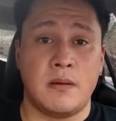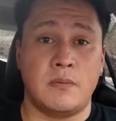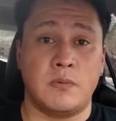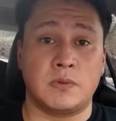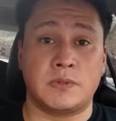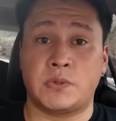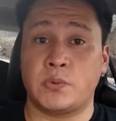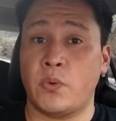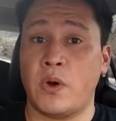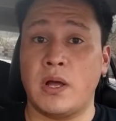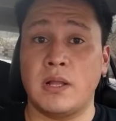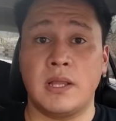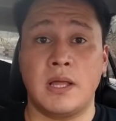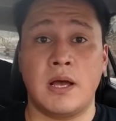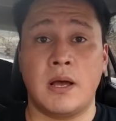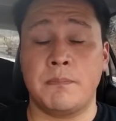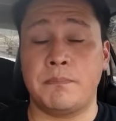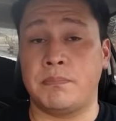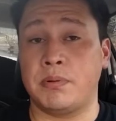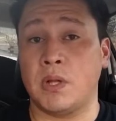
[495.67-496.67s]
swell
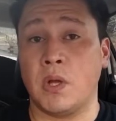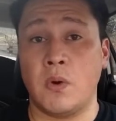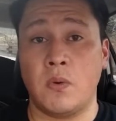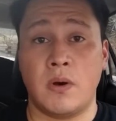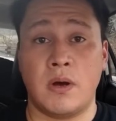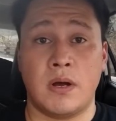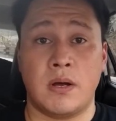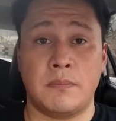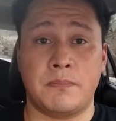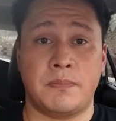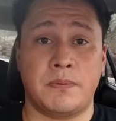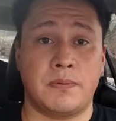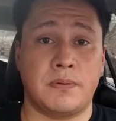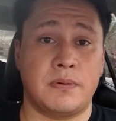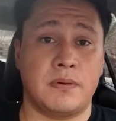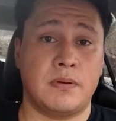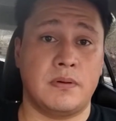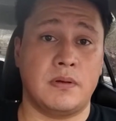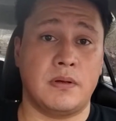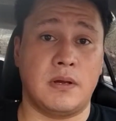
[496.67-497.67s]
up, blow up.
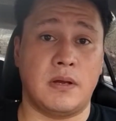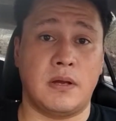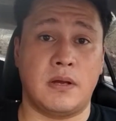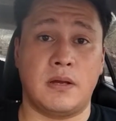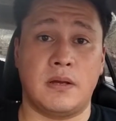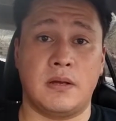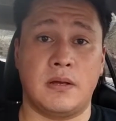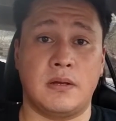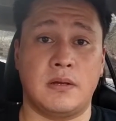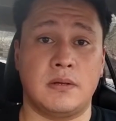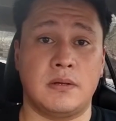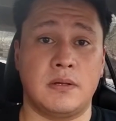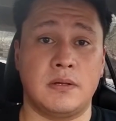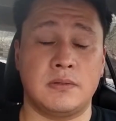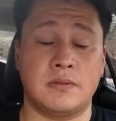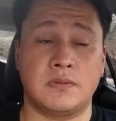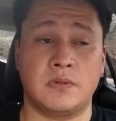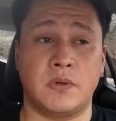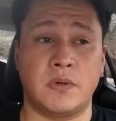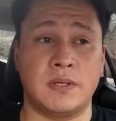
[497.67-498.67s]

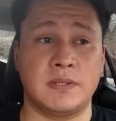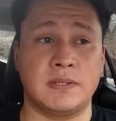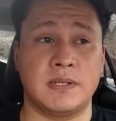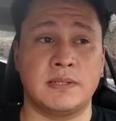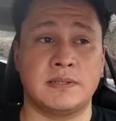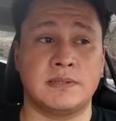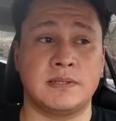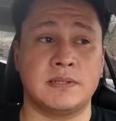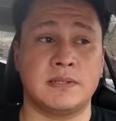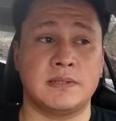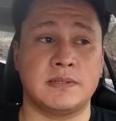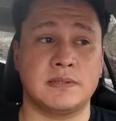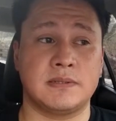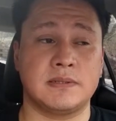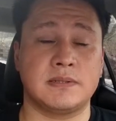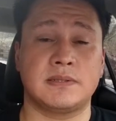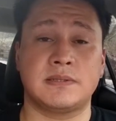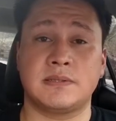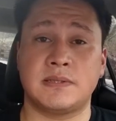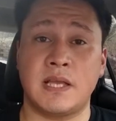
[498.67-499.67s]
So it's a
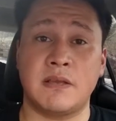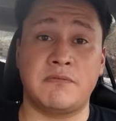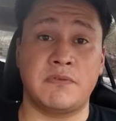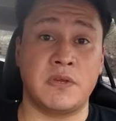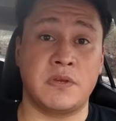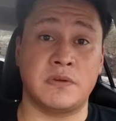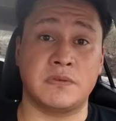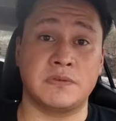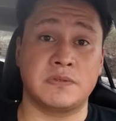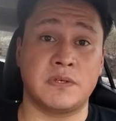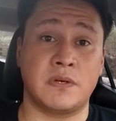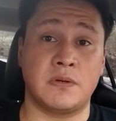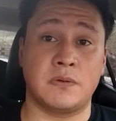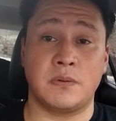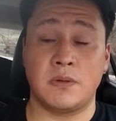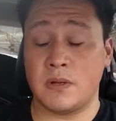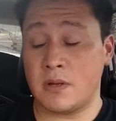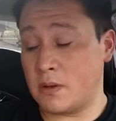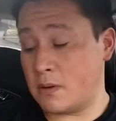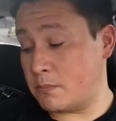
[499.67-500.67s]
safety concern.
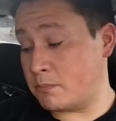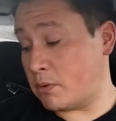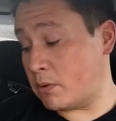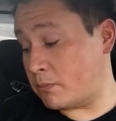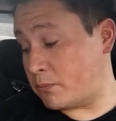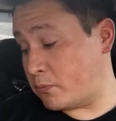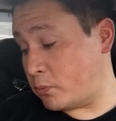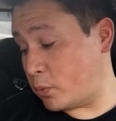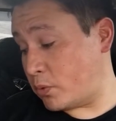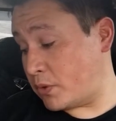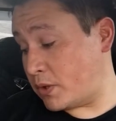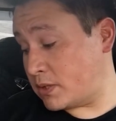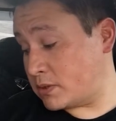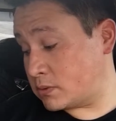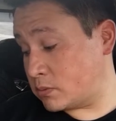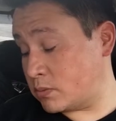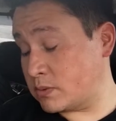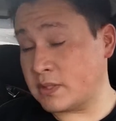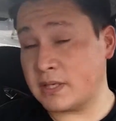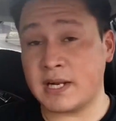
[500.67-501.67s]
But for
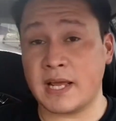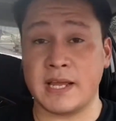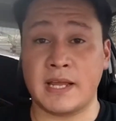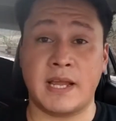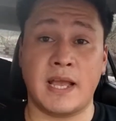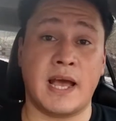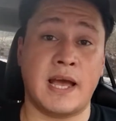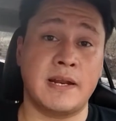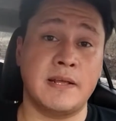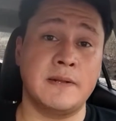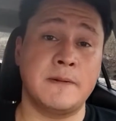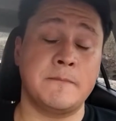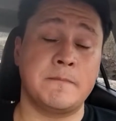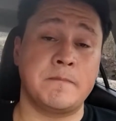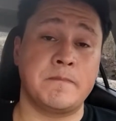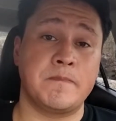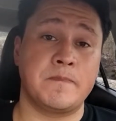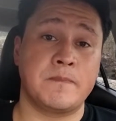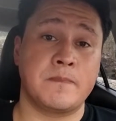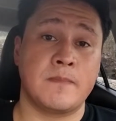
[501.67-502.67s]
this one that I got it,
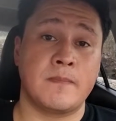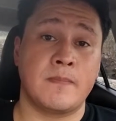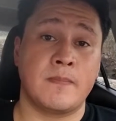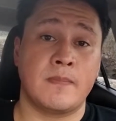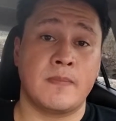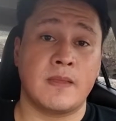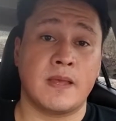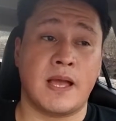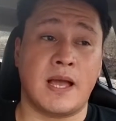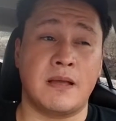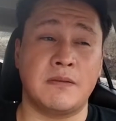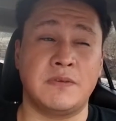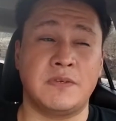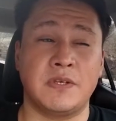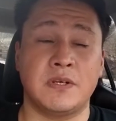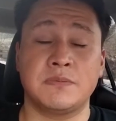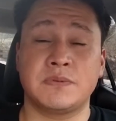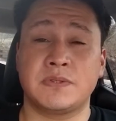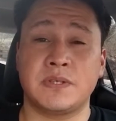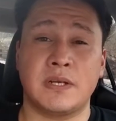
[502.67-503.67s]
I
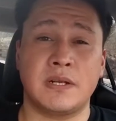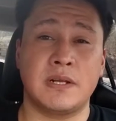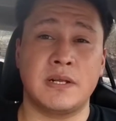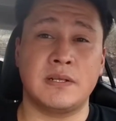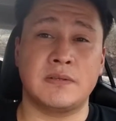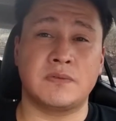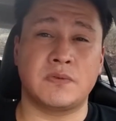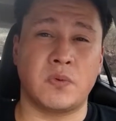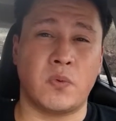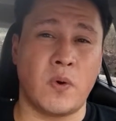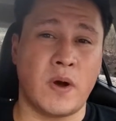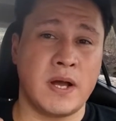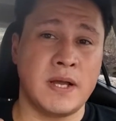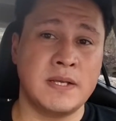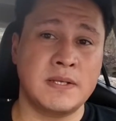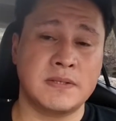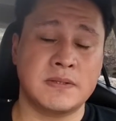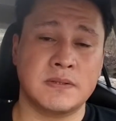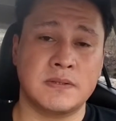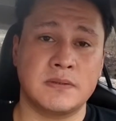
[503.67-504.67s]
jump started it
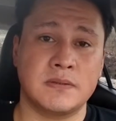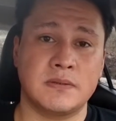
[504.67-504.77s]
twice